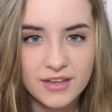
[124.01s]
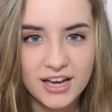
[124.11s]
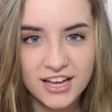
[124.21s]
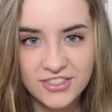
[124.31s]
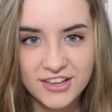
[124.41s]

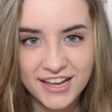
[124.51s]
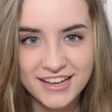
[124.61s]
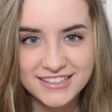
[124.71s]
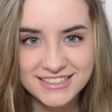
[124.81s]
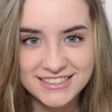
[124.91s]
I think
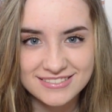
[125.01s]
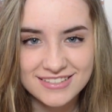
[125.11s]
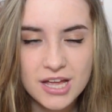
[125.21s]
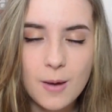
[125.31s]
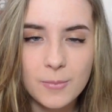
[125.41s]
I did.
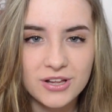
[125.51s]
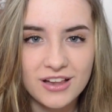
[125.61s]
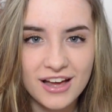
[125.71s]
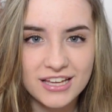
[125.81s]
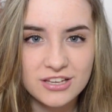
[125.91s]
But
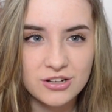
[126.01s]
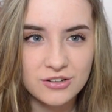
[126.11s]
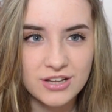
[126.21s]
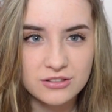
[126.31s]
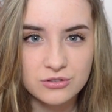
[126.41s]
like, you
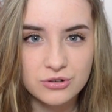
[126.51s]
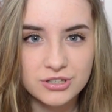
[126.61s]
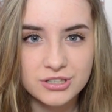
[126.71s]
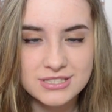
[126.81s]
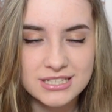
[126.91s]
know, like the
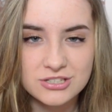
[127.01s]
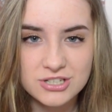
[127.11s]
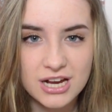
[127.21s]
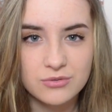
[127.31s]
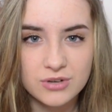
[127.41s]
lawyers get to
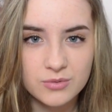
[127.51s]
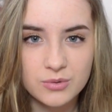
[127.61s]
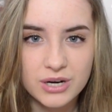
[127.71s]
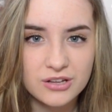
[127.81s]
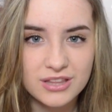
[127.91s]
travel
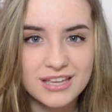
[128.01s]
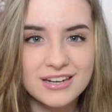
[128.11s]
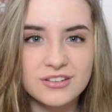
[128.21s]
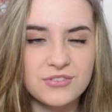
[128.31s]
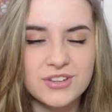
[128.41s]
everywhere. They
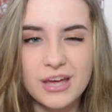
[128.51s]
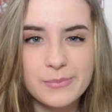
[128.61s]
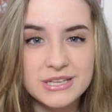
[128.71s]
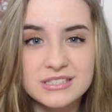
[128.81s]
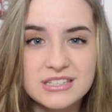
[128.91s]
get to live in
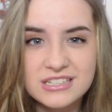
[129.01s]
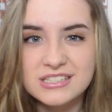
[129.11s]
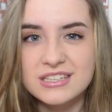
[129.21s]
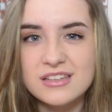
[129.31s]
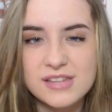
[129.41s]
like basically any
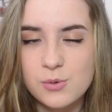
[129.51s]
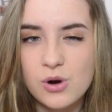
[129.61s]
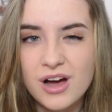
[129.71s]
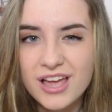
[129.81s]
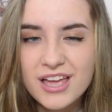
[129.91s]
city they
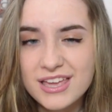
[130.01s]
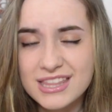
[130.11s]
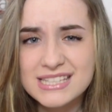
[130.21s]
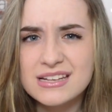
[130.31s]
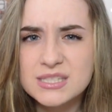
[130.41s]
want. And
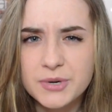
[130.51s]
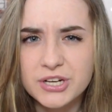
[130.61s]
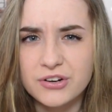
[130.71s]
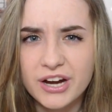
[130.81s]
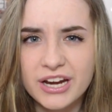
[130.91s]
that sounds
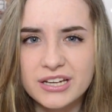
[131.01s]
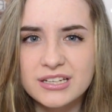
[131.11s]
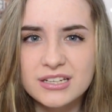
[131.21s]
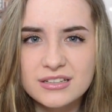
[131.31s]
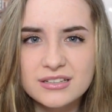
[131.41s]
pretty great.
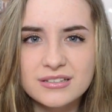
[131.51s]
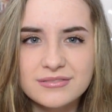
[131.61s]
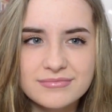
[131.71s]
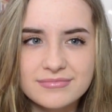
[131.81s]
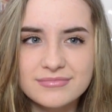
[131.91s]

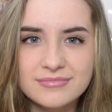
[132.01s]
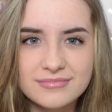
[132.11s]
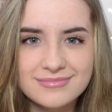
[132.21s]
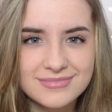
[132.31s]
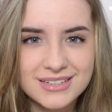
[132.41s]

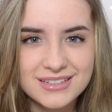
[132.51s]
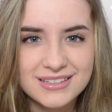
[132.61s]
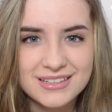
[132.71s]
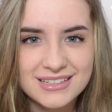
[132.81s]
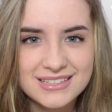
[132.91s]

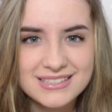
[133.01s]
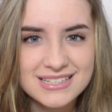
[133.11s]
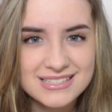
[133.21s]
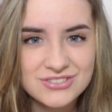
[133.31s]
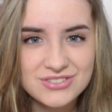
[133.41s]
Guys,
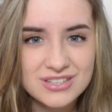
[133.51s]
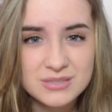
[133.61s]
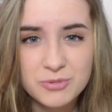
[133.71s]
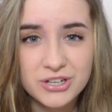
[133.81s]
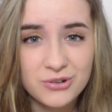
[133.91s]
that just
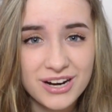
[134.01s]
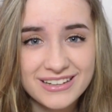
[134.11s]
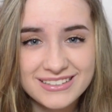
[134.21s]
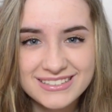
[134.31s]
sounds pretty great.